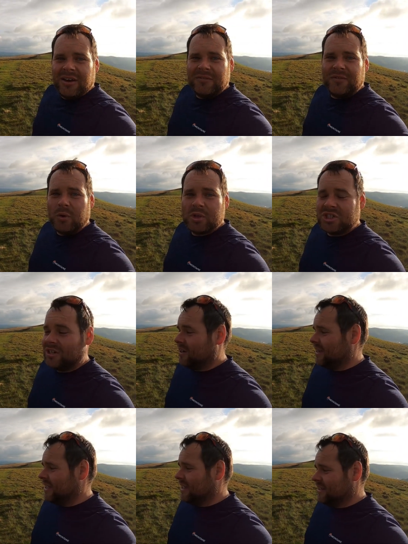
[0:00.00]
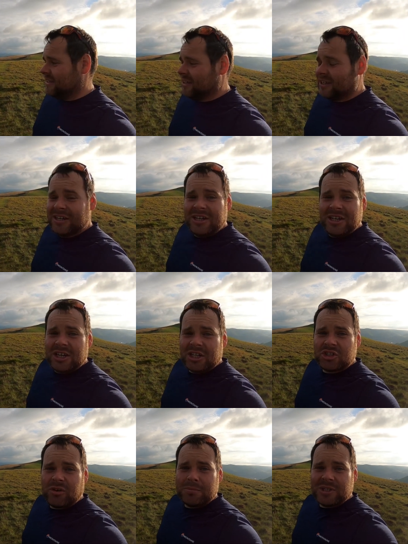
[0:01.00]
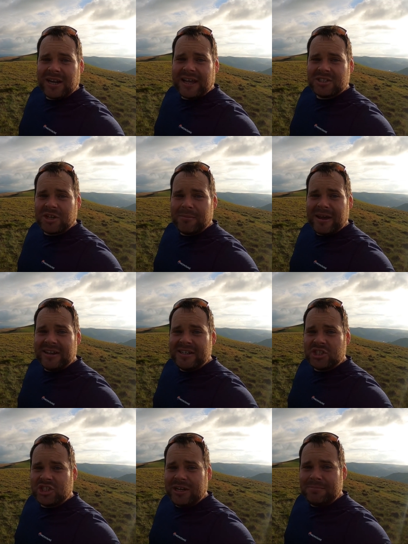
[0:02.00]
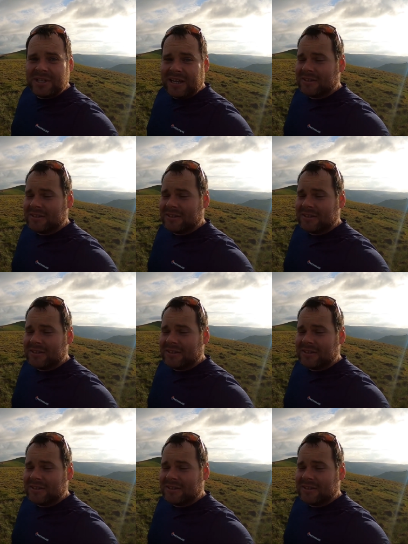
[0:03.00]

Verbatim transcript: Unfortunately, a Shropshire lad's come out in his cheap